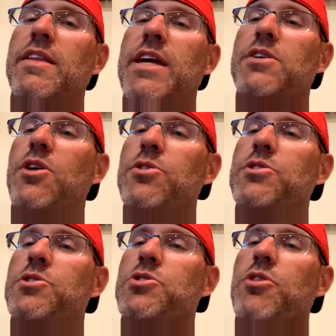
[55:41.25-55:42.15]
coaches
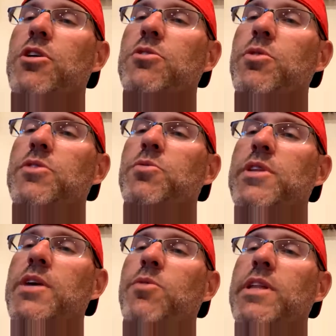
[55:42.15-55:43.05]
struggle with
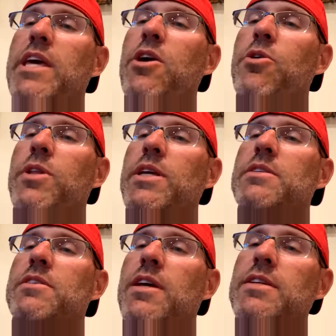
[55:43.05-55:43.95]
when they go to these
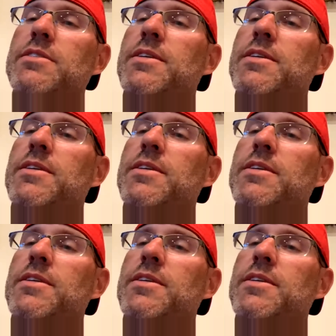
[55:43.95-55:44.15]
things.